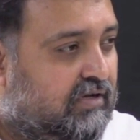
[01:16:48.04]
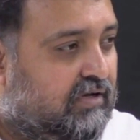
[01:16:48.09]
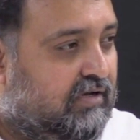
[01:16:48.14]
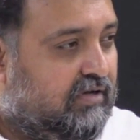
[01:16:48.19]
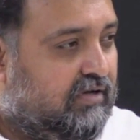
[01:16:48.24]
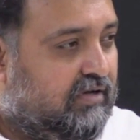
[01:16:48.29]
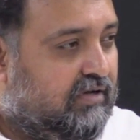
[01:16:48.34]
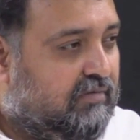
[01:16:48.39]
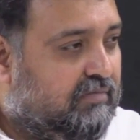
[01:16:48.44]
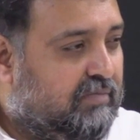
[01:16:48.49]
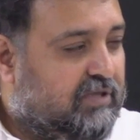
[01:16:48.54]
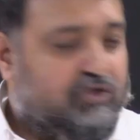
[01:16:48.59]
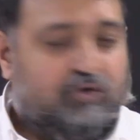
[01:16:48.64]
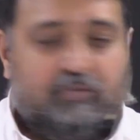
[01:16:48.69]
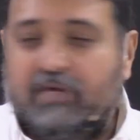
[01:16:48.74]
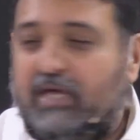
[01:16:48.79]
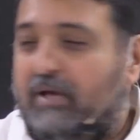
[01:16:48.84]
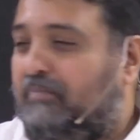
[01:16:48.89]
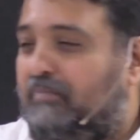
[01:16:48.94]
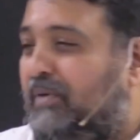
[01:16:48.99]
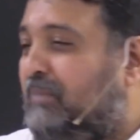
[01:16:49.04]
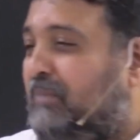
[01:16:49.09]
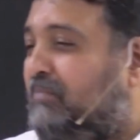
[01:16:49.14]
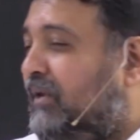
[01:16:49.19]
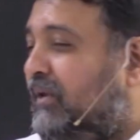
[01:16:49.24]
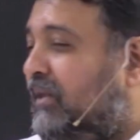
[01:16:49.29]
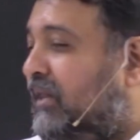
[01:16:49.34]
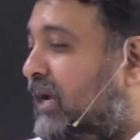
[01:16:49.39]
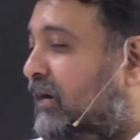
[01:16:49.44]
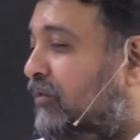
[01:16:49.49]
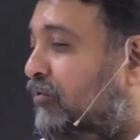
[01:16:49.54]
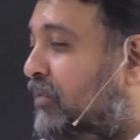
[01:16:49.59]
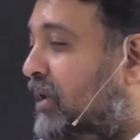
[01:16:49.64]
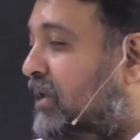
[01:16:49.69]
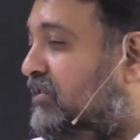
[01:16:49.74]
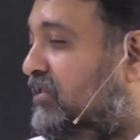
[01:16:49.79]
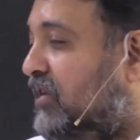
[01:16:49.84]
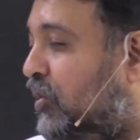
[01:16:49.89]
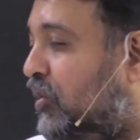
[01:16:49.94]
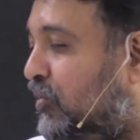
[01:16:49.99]
But to be a people that dwells
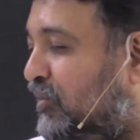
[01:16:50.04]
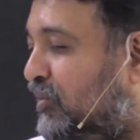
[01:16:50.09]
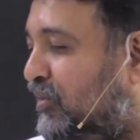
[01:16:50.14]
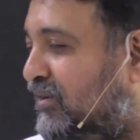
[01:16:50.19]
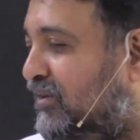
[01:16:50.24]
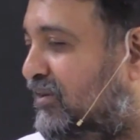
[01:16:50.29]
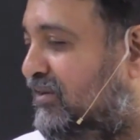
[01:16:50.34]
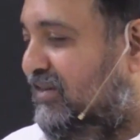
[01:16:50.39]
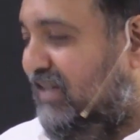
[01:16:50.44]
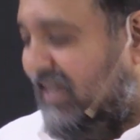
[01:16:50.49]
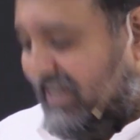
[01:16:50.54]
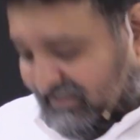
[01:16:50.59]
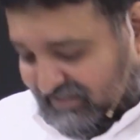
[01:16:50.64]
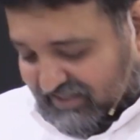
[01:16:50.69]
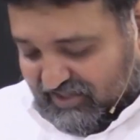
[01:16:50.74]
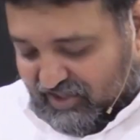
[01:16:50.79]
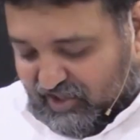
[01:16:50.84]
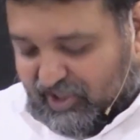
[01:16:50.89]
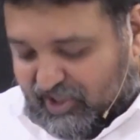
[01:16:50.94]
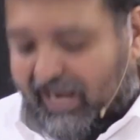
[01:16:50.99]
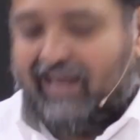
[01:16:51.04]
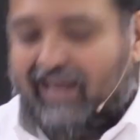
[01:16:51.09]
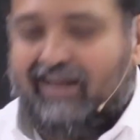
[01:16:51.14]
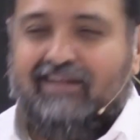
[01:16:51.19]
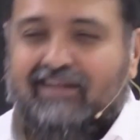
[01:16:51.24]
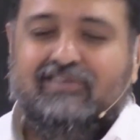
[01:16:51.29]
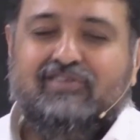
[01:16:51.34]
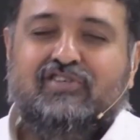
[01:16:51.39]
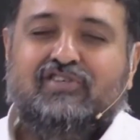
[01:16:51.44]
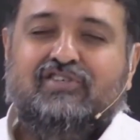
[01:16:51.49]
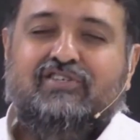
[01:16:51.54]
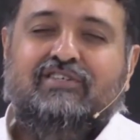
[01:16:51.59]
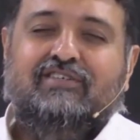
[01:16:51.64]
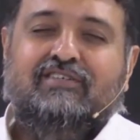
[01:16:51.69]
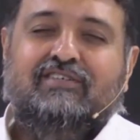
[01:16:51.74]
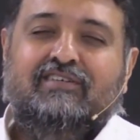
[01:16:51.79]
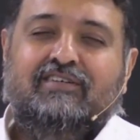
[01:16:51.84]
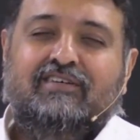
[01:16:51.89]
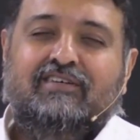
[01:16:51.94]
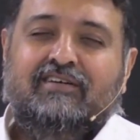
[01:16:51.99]
alone is a challenge,
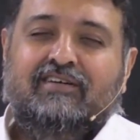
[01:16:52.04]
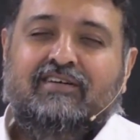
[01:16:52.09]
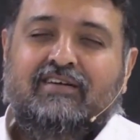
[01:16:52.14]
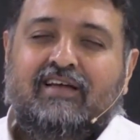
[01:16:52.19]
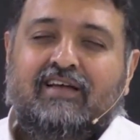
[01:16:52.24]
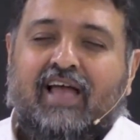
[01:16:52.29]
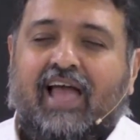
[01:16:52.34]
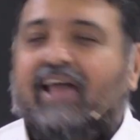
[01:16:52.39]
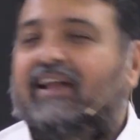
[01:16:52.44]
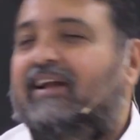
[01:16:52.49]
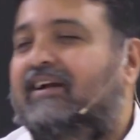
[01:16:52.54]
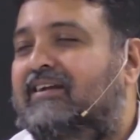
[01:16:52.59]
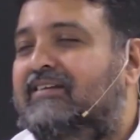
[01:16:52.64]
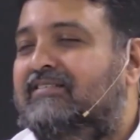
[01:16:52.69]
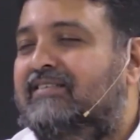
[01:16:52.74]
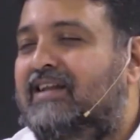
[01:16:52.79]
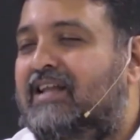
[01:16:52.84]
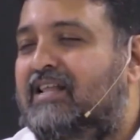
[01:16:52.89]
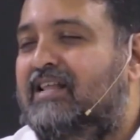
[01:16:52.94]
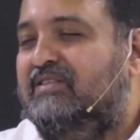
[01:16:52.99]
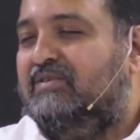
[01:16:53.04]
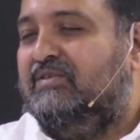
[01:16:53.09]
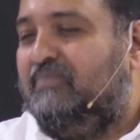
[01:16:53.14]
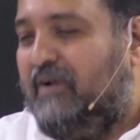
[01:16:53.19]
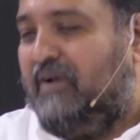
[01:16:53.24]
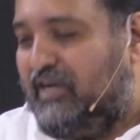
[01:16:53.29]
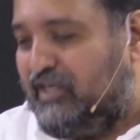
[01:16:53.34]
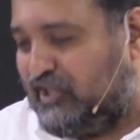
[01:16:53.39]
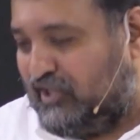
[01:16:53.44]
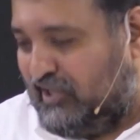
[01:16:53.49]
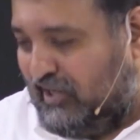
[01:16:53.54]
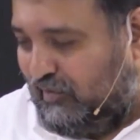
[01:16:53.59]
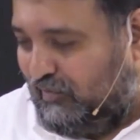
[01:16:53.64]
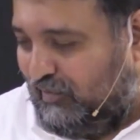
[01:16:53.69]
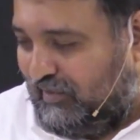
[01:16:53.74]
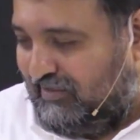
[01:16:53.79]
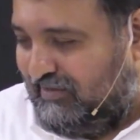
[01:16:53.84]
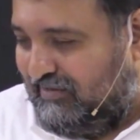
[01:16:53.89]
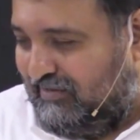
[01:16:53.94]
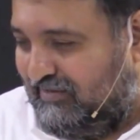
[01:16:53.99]
and it is an inspirational one.
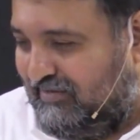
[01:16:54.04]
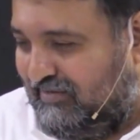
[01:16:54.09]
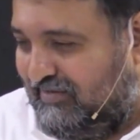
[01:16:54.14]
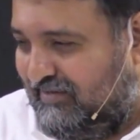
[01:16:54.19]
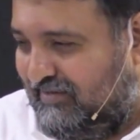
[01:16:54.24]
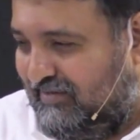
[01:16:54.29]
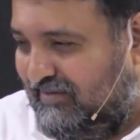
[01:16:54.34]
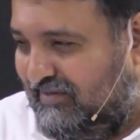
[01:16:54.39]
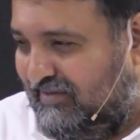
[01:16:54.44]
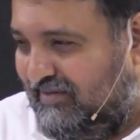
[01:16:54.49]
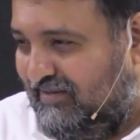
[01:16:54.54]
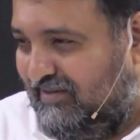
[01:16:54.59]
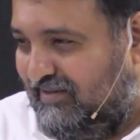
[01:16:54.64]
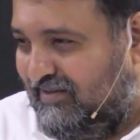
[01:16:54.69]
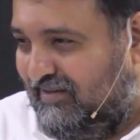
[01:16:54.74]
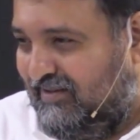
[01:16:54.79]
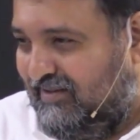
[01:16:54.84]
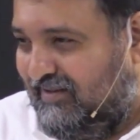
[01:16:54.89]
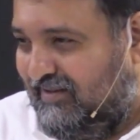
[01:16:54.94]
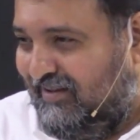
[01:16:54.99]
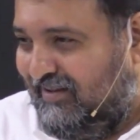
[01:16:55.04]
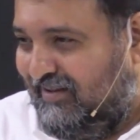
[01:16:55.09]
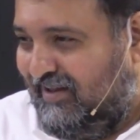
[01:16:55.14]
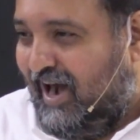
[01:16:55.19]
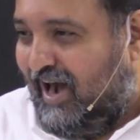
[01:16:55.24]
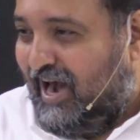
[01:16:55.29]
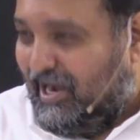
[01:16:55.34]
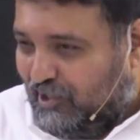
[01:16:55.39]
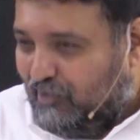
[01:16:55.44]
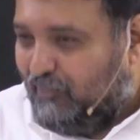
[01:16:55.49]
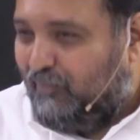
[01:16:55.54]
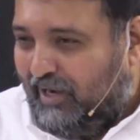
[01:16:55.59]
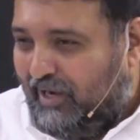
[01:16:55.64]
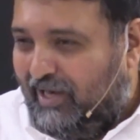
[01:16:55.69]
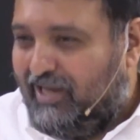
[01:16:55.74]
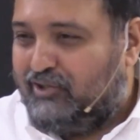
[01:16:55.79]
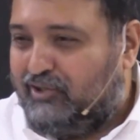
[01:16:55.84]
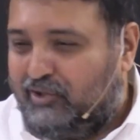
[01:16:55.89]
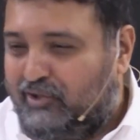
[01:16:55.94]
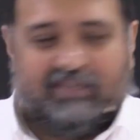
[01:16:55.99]
Are you willing
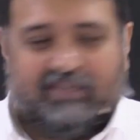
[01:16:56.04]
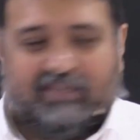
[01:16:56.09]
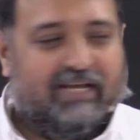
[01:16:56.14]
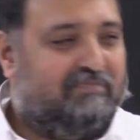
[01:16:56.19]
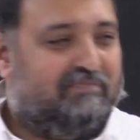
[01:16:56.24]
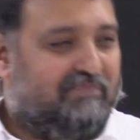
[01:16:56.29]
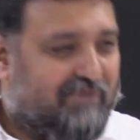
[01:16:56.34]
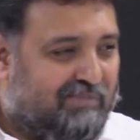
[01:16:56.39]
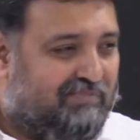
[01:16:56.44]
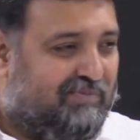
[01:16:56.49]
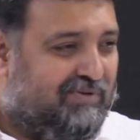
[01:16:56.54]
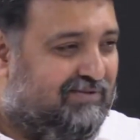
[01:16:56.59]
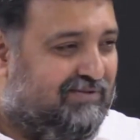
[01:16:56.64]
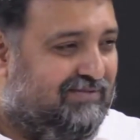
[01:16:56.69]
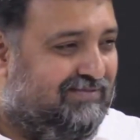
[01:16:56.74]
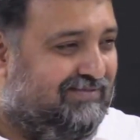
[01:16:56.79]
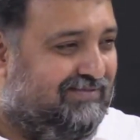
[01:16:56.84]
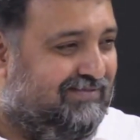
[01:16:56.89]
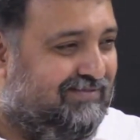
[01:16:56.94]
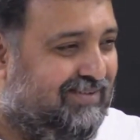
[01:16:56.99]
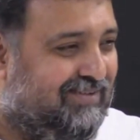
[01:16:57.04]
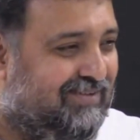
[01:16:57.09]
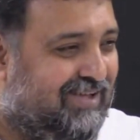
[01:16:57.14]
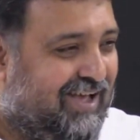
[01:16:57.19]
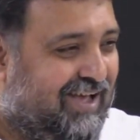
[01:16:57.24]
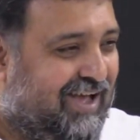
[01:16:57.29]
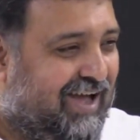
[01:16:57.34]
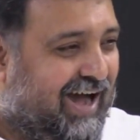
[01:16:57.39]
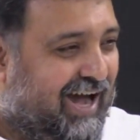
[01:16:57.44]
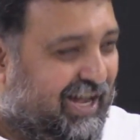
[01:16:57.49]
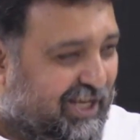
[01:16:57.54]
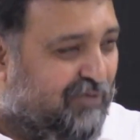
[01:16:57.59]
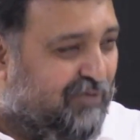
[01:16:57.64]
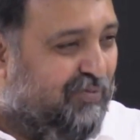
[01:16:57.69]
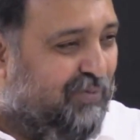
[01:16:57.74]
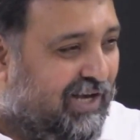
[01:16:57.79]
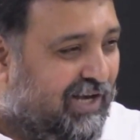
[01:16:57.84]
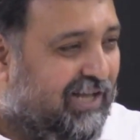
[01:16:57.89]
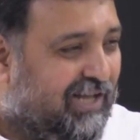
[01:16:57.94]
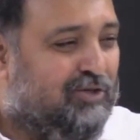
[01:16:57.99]
to be that people? Are you
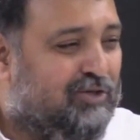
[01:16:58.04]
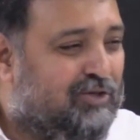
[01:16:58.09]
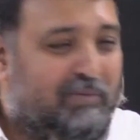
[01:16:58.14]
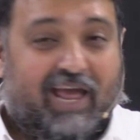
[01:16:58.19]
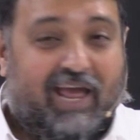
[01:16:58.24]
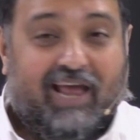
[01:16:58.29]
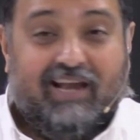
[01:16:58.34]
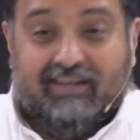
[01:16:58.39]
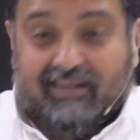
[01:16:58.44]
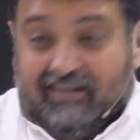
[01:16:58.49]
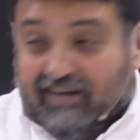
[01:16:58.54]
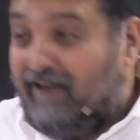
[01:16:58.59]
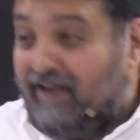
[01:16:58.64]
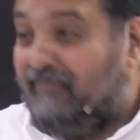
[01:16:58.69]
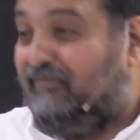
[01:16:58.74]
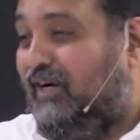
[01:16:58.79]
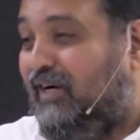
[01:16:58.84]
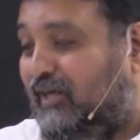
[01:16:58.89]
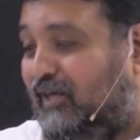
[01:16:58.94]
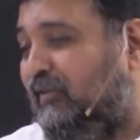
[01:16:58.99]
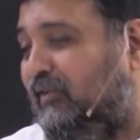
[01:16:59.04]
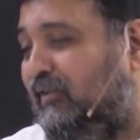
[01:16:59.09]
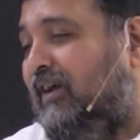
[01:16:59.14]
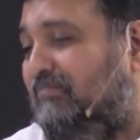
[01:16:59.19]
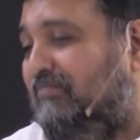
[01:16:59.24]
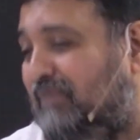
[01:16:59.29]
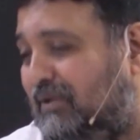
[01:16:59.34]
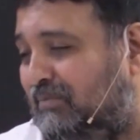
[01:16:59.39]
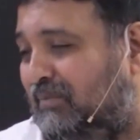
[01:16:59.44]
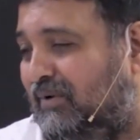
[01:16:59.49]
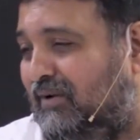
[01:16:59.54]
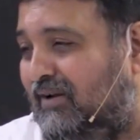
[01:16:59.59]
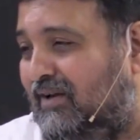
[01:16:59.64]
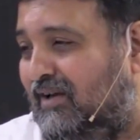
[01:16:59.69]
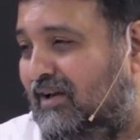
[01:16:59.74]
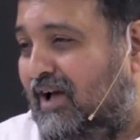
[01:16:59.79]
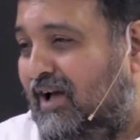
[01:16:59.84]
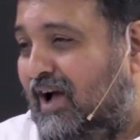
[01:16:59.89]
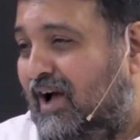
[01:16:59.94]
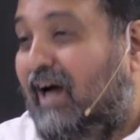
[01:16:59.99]
willing to be engrafted to that people?
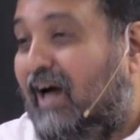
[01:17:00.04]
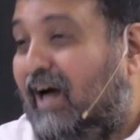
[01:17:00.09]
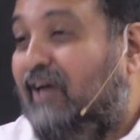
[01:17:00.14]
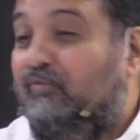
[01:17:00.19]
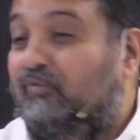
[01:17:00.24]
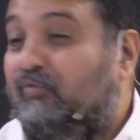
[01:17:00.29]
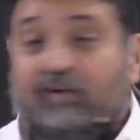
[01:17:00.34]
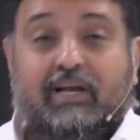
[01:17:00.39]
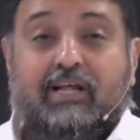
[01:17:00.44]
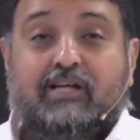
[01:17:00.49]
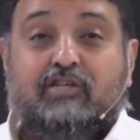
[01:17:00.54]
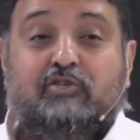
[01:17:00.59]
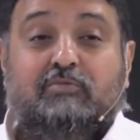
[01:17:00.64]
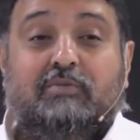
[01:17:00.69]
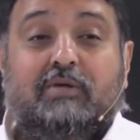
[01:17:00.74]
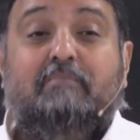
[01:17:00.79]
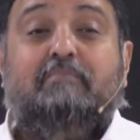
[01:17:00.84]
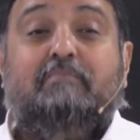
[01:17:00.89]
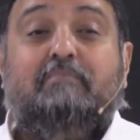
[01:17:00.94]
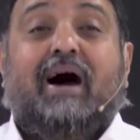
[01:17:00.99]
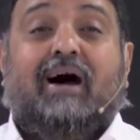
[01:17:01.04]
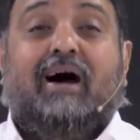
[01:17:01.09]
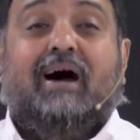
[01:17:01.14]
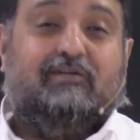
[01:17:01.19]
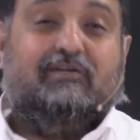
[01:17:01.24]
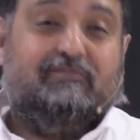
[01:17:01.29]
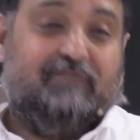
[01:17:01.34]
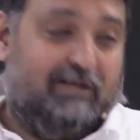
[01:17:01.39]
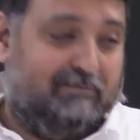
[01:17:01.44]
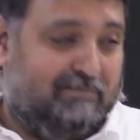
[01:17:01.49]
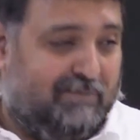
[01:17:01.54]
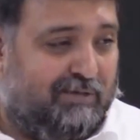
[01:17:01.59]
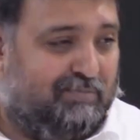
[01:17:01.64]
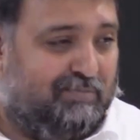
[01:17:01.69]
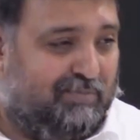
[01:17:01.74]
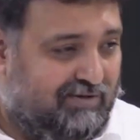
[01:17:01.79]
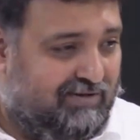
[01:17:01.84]
Are you willing to be part of that people?